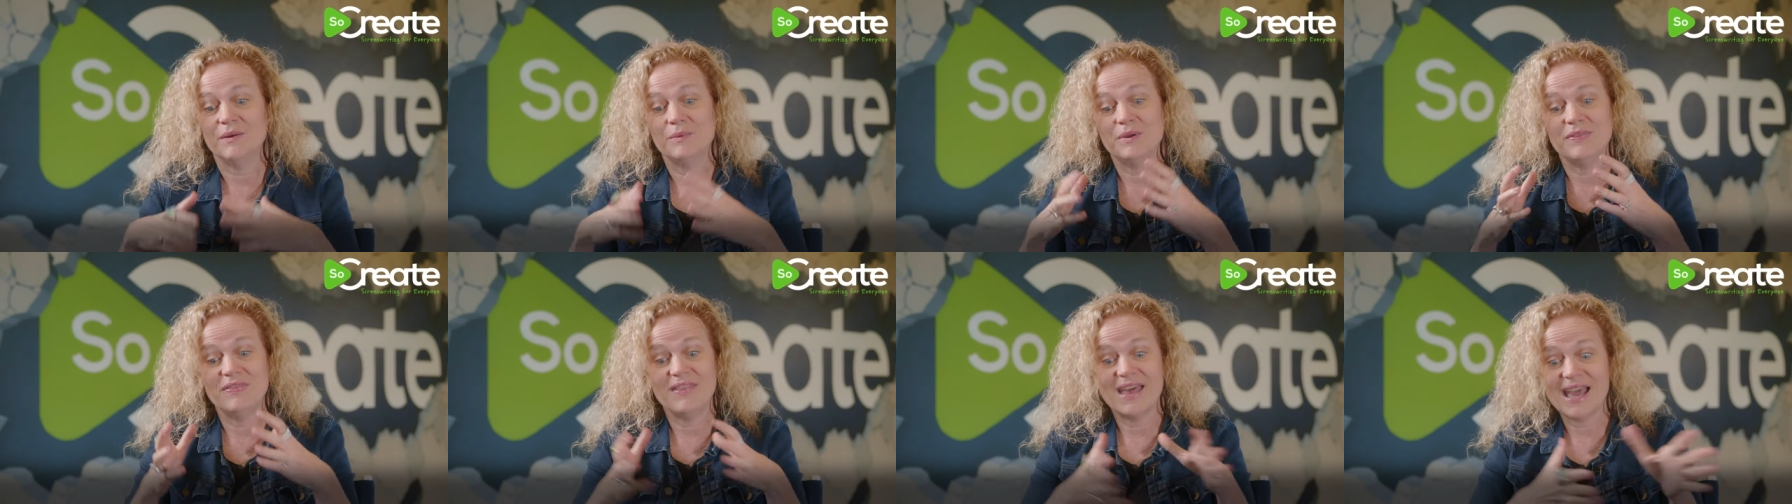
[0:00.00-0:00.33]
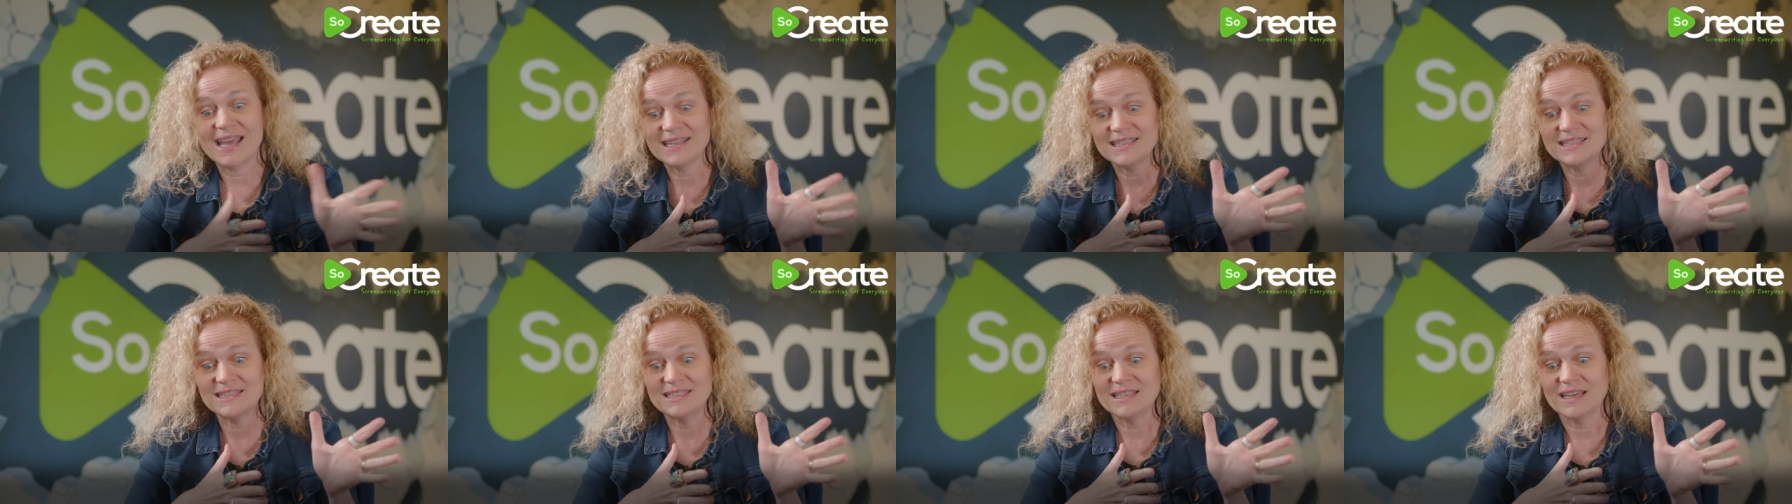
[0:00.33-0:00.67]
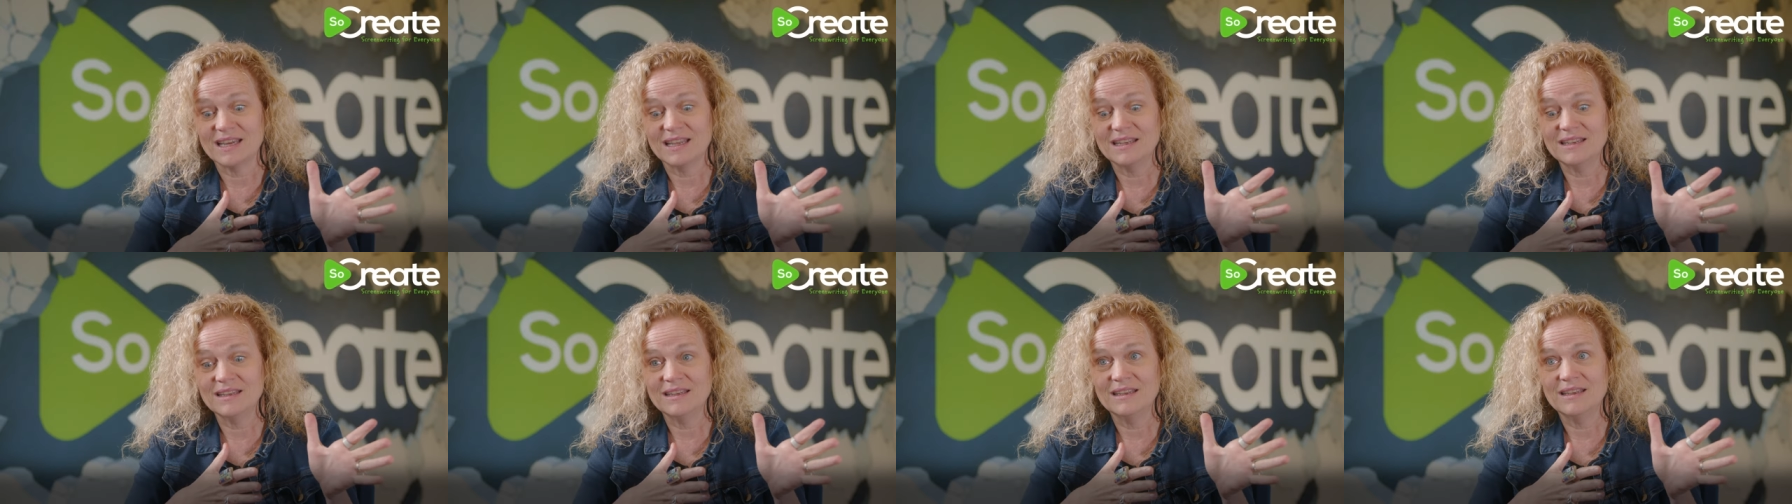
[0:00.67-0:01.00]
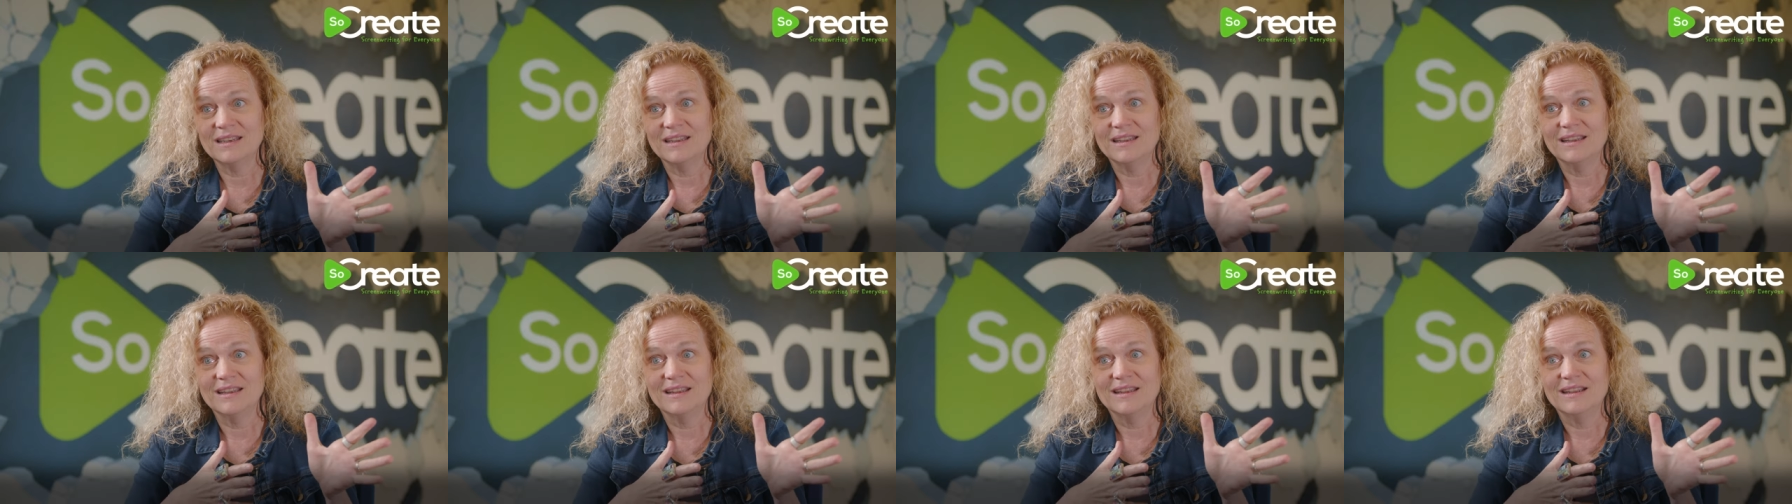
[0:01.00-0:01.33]
then when that's done,
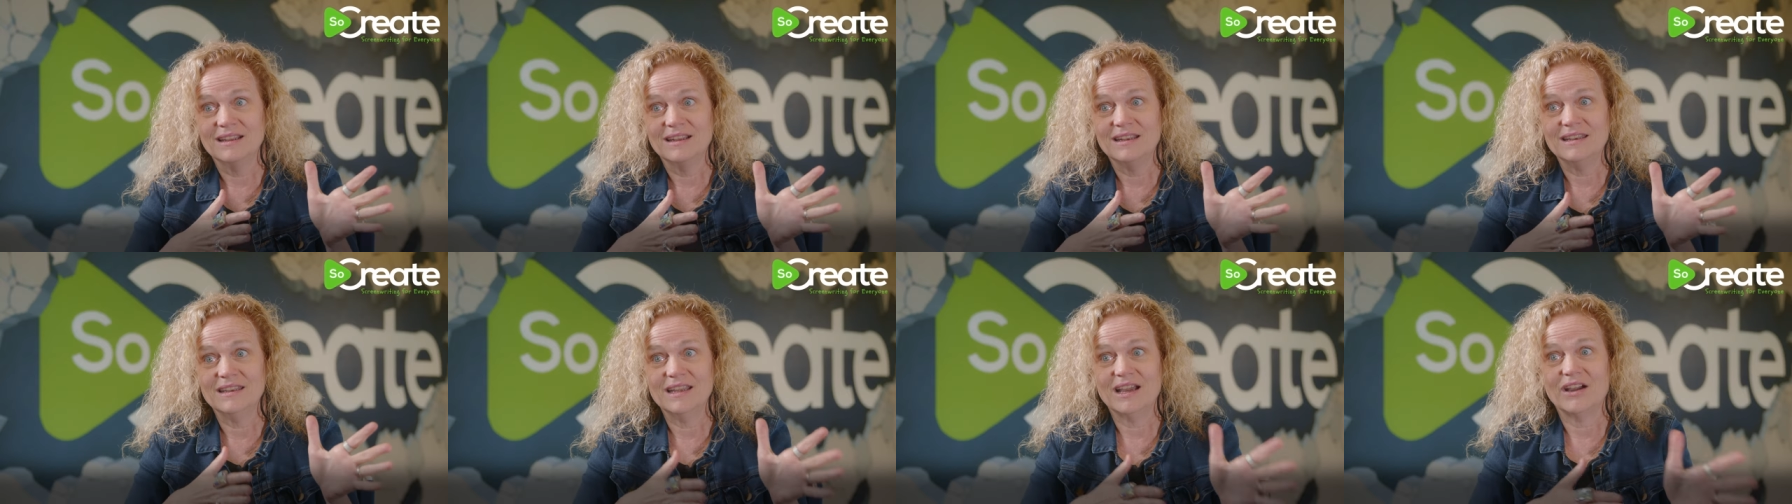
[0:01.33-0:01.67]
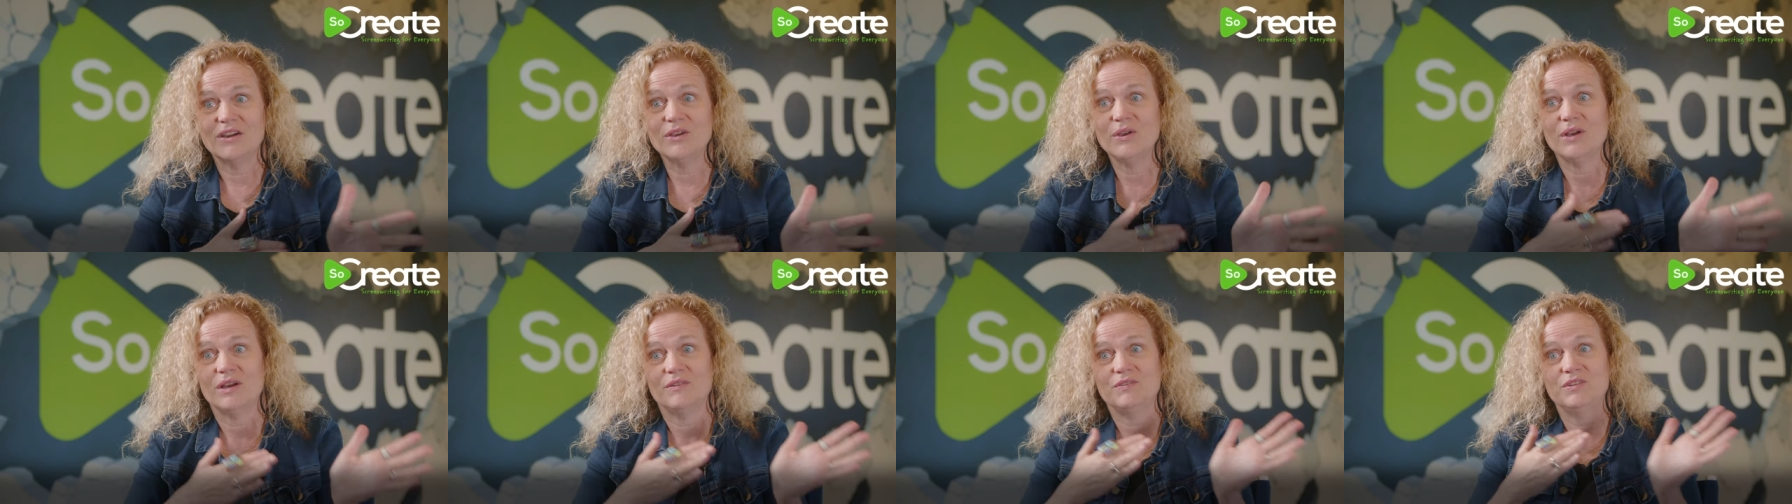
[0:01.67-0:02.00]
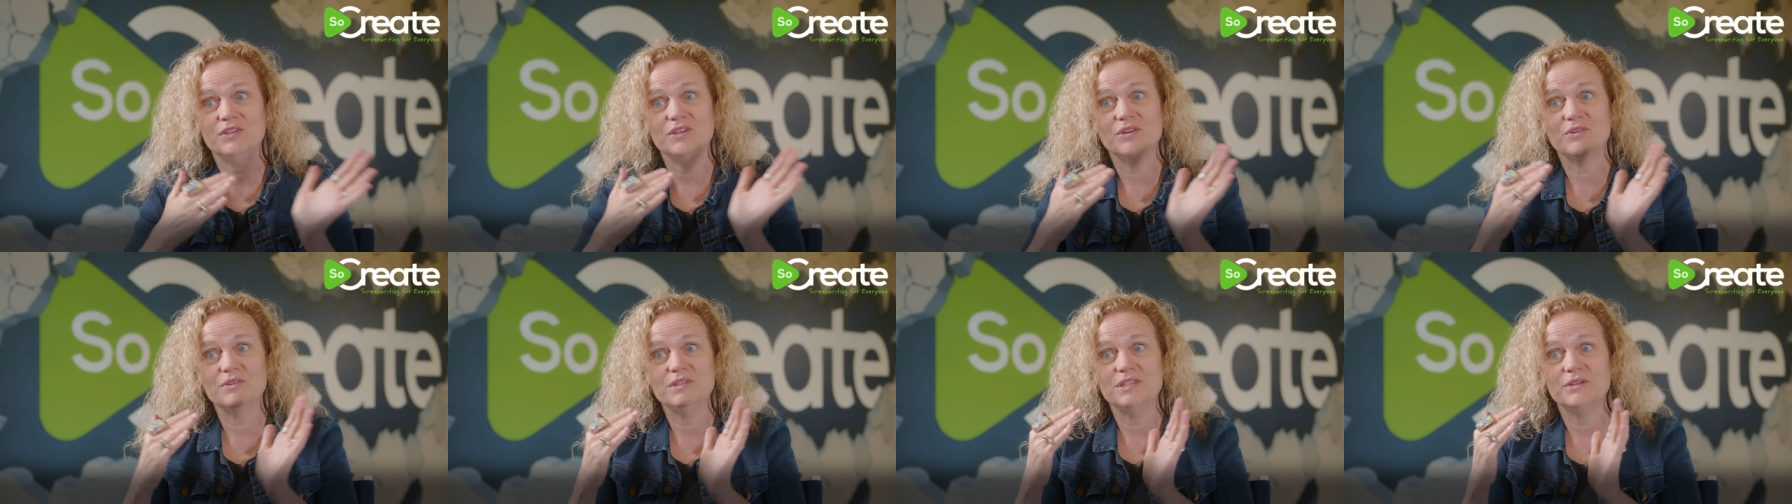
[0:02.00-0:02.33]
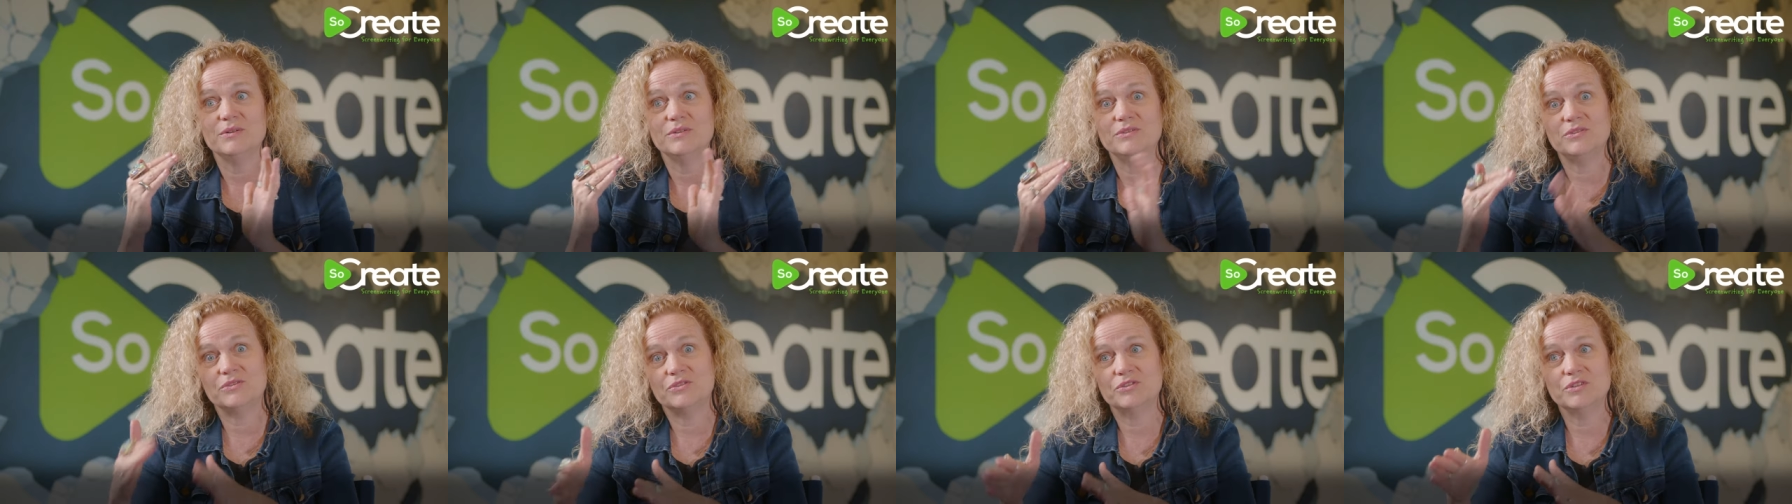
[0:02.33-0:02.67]
now you have to go deal
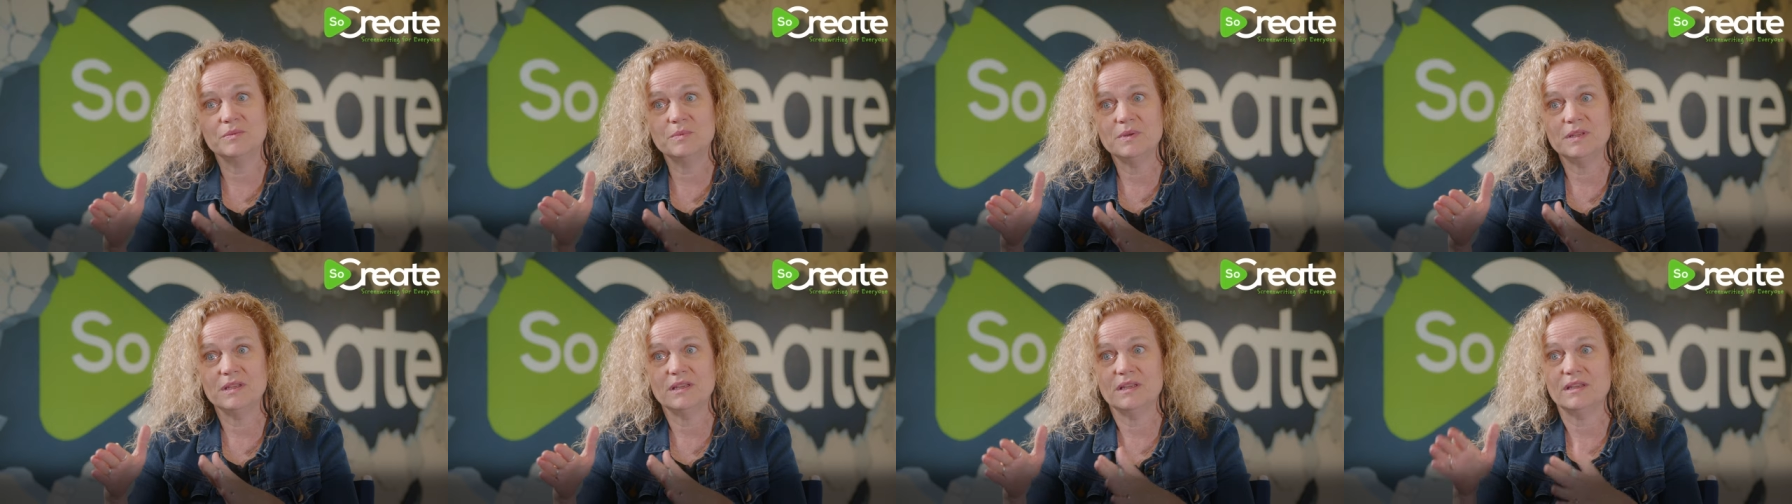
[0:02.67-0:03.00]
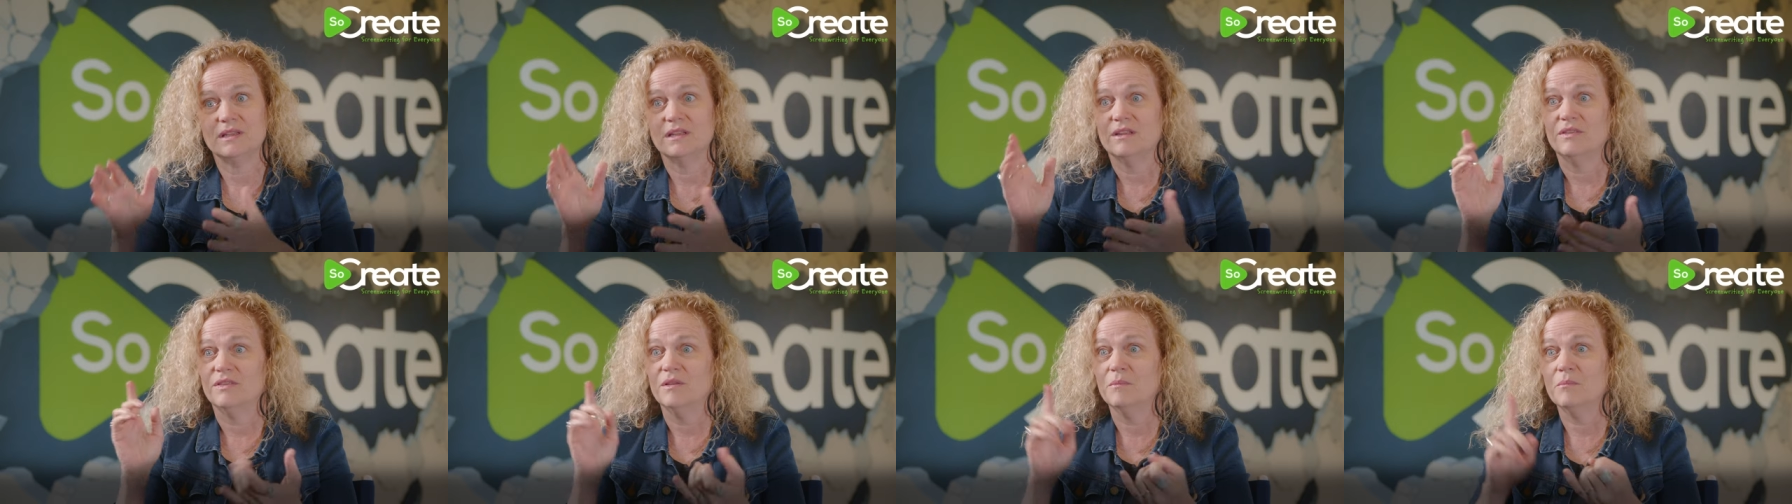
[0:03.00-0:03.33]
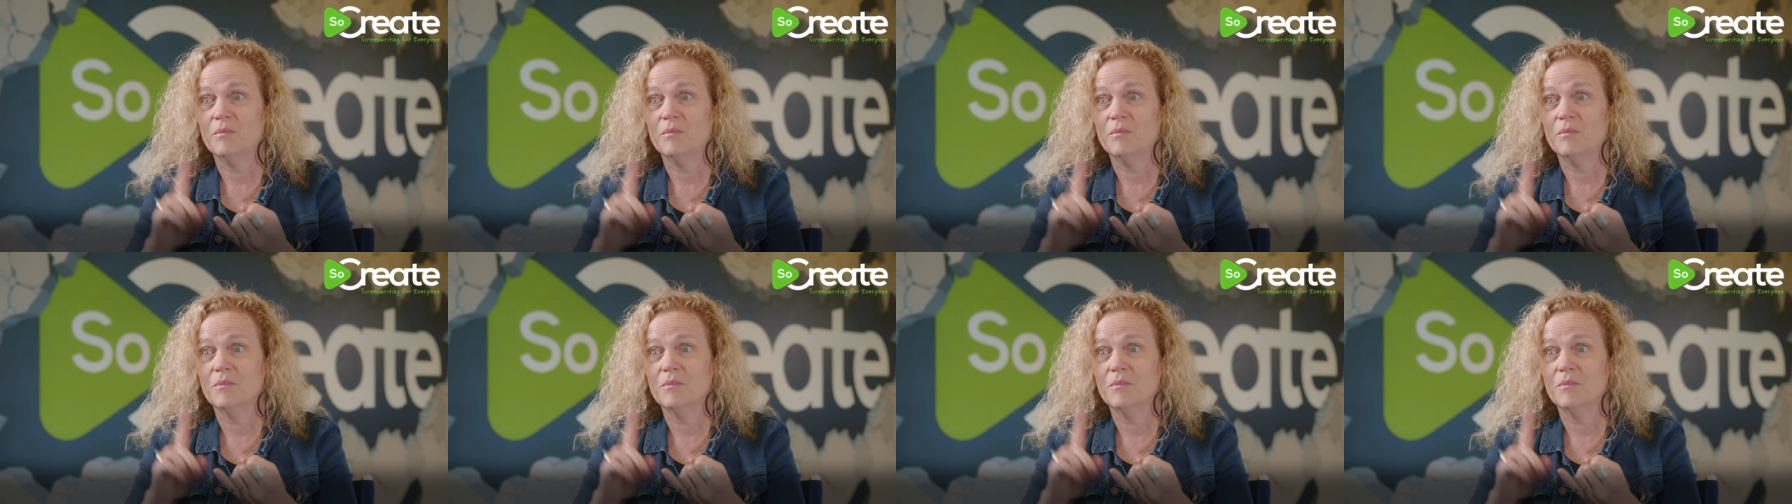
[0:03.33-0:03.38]
with distributing it, the